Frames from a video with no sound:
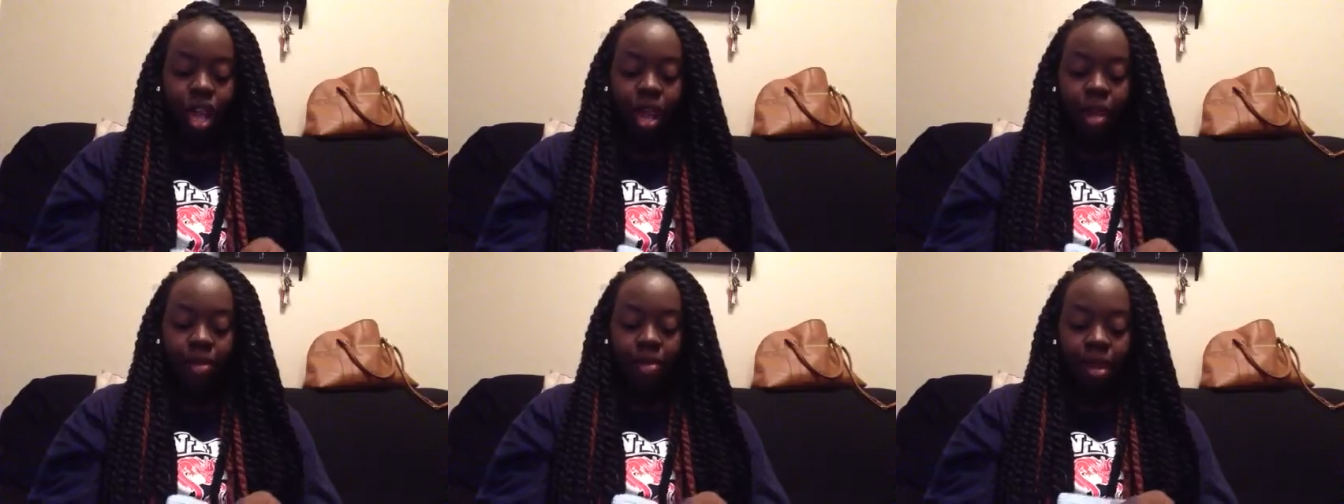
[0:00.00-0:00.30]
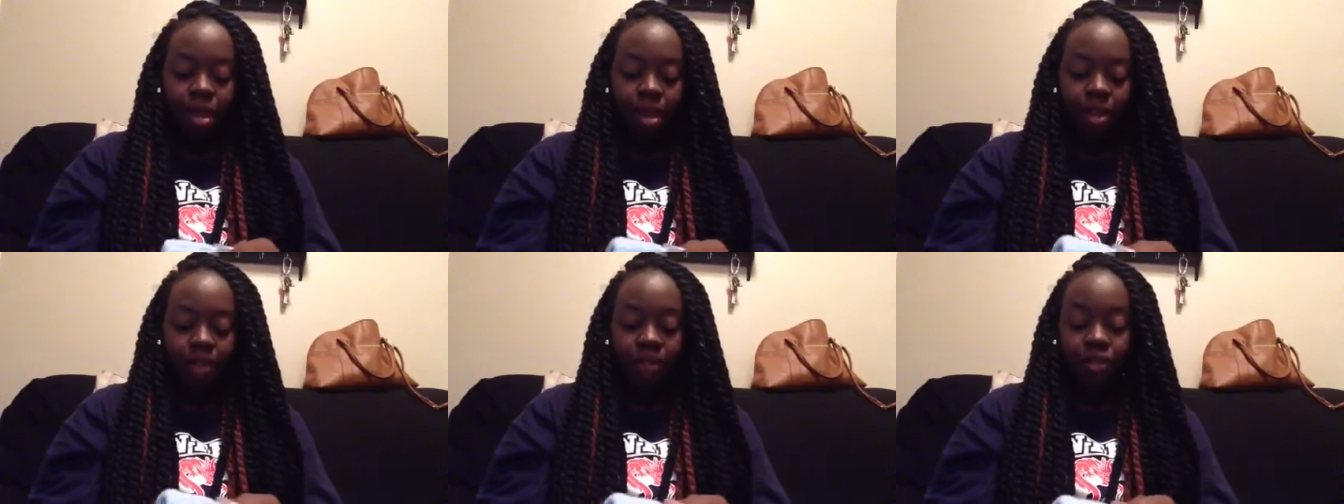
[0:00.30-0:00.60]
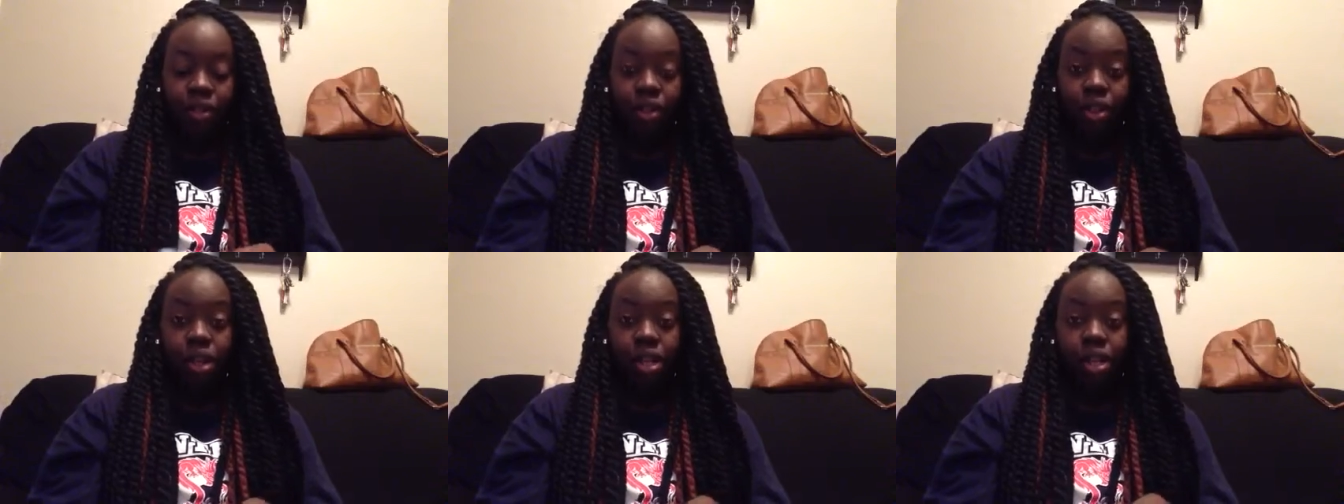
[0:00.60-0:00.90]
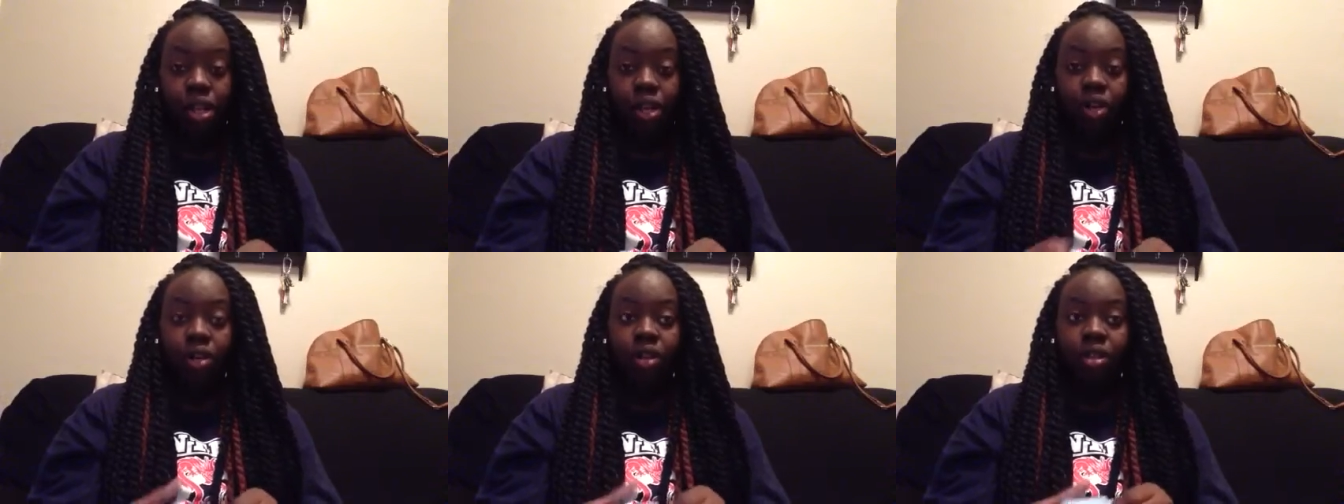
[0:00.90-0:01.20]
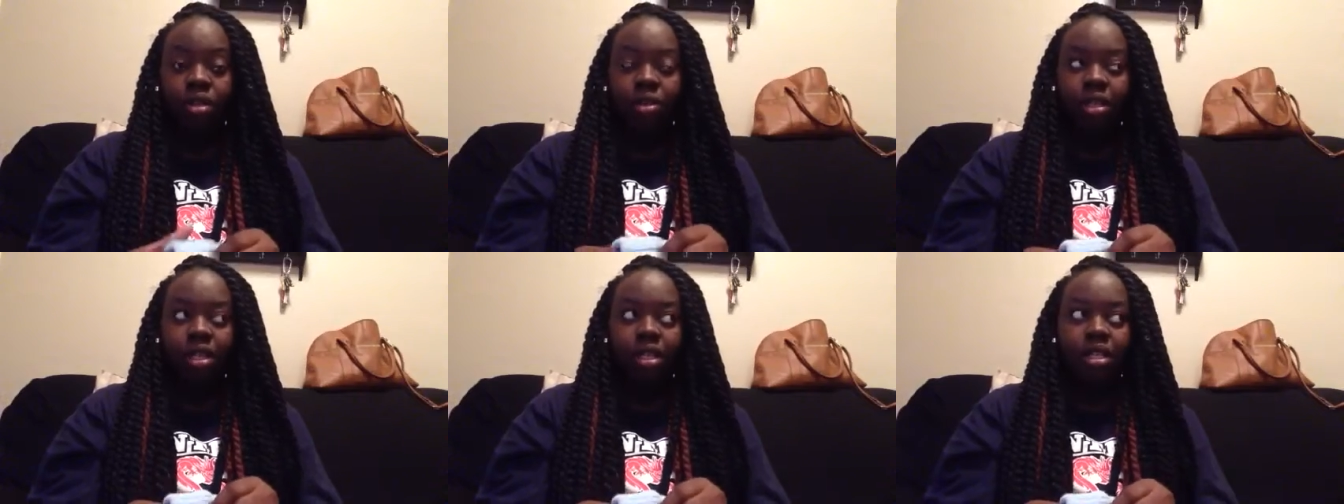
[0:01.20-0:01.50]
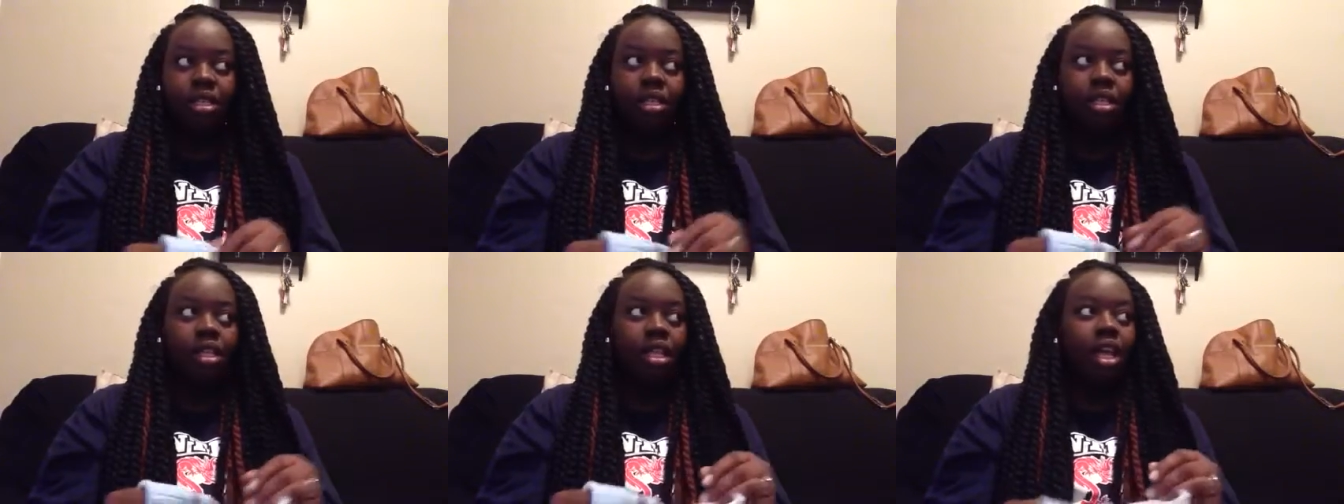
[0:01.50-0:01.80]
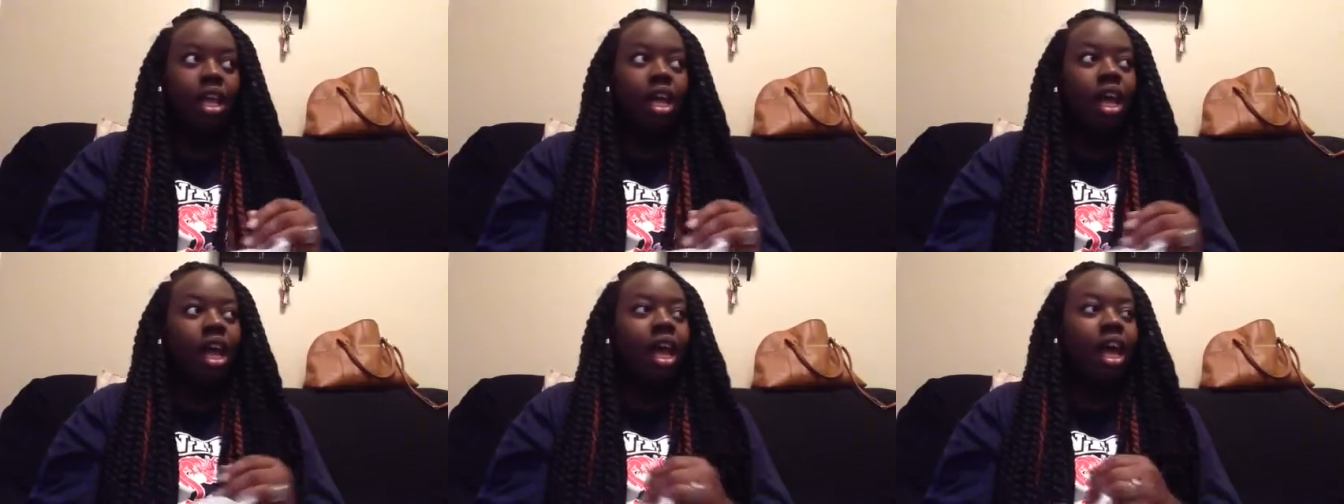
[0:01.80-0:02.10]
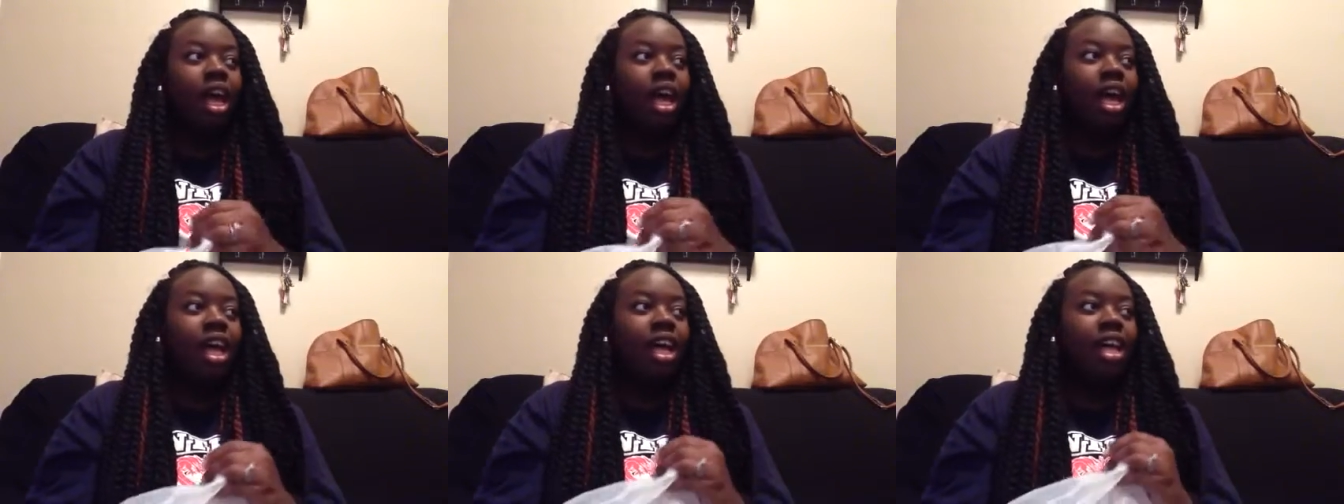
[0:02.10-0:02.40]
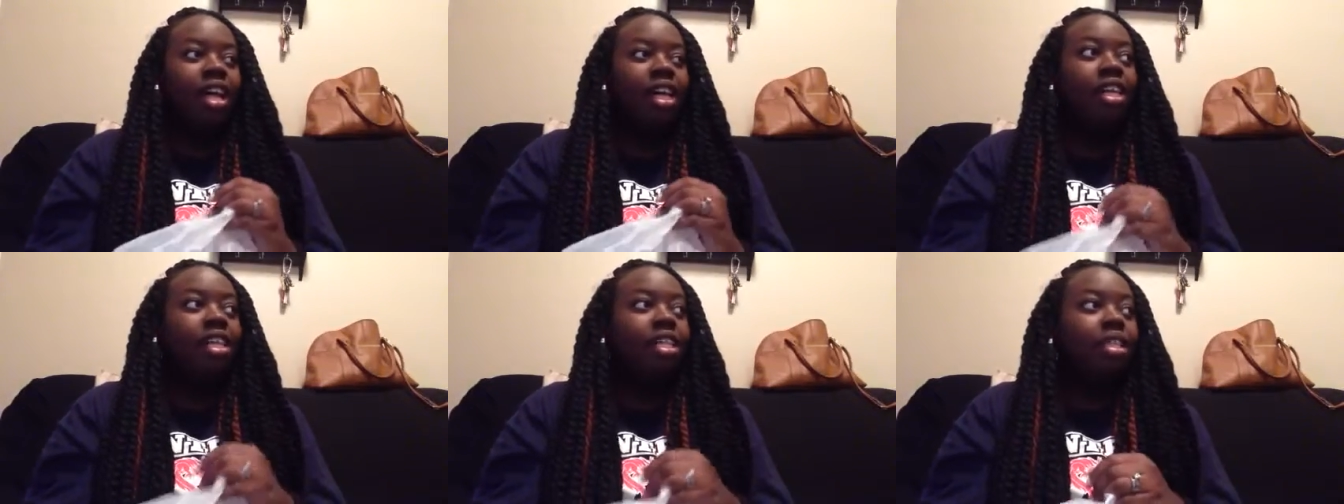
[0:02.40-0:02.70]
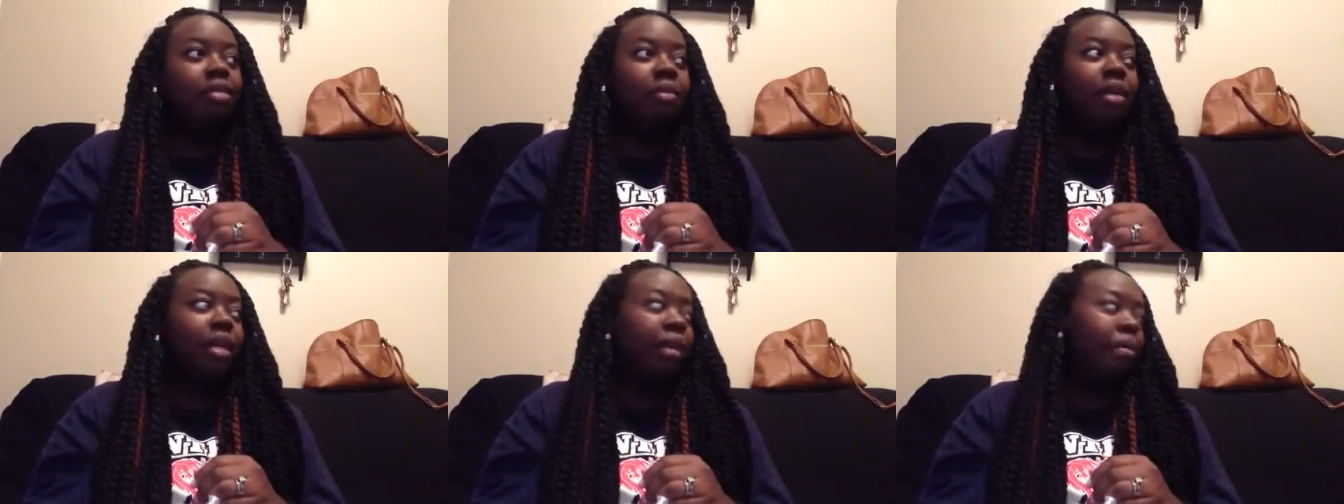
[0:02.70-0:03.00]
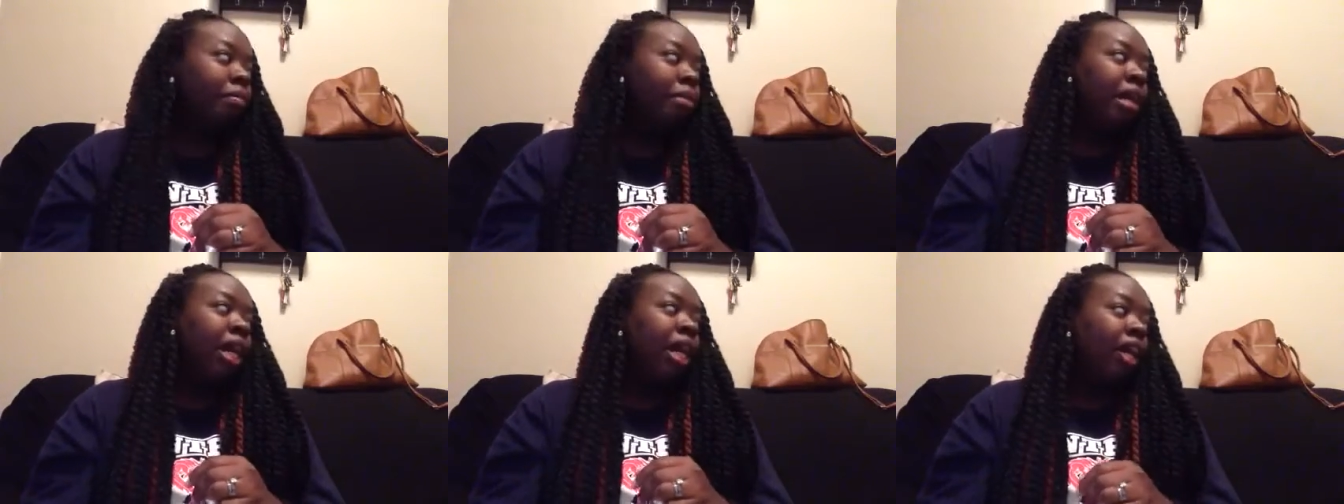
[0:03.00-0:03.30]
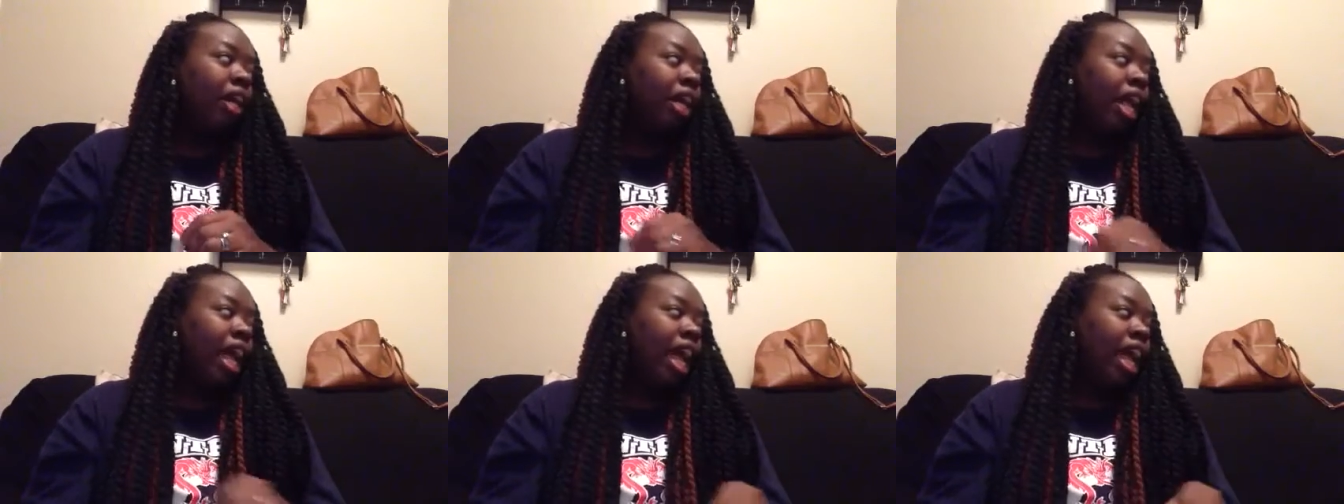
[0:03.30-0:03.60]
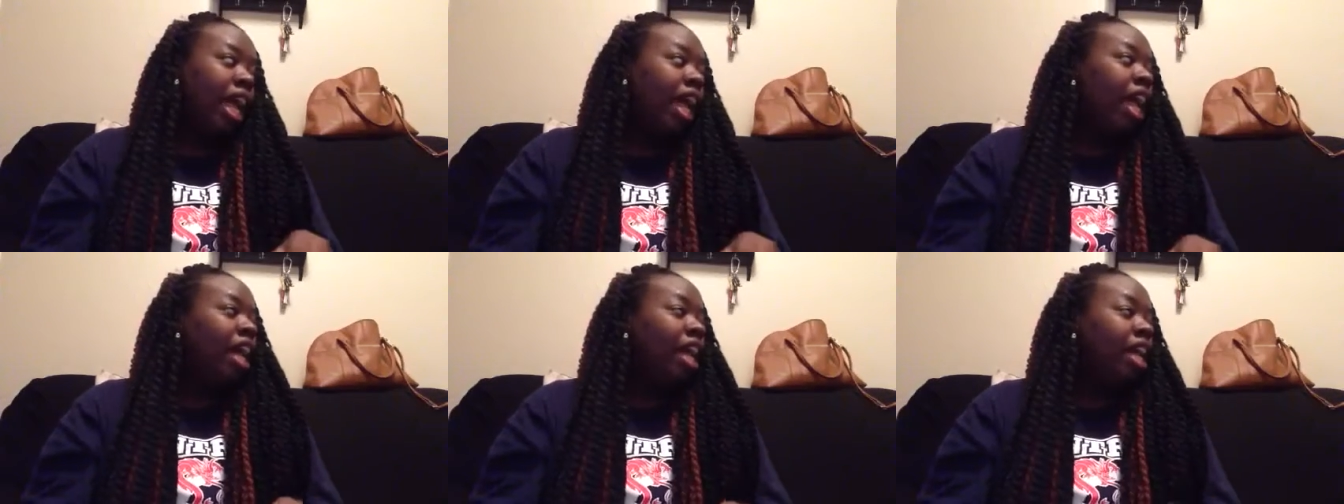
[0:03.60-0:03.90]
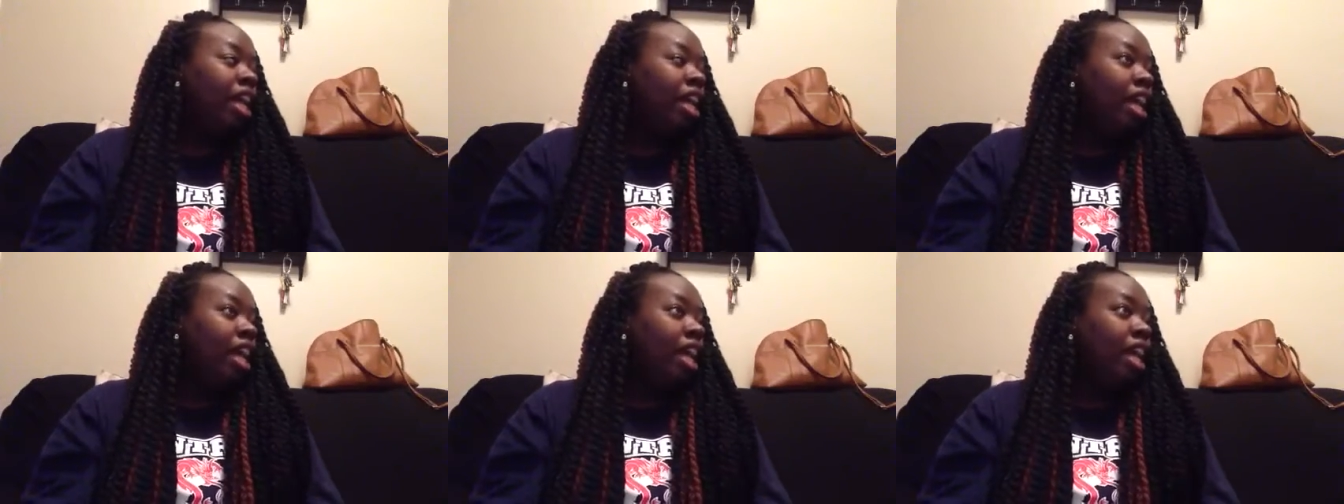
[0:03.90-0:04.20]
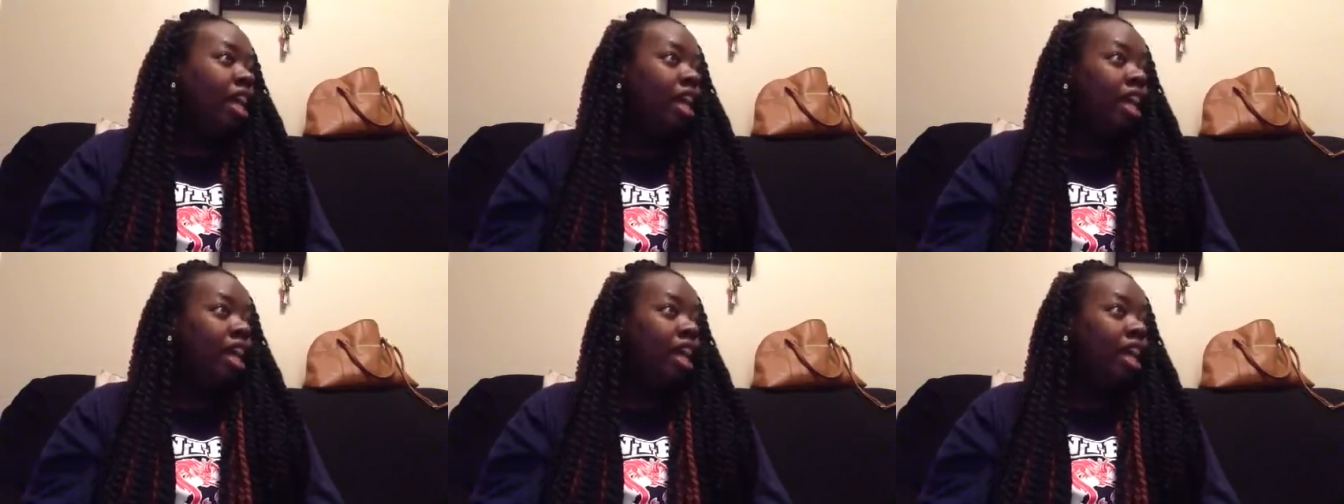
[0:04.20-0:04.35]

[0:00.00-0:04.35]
I paid for the clothes because husband bought a